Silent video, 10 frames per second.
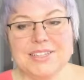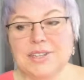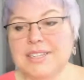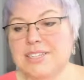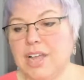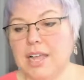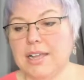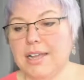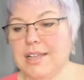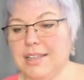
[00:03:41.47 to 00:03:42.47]
let's talk
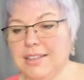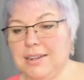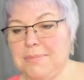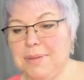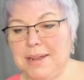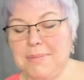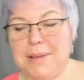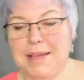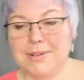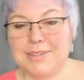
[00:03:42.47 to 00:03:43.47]
a little bit
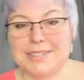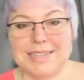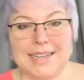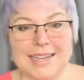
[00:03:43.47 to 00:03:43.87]
about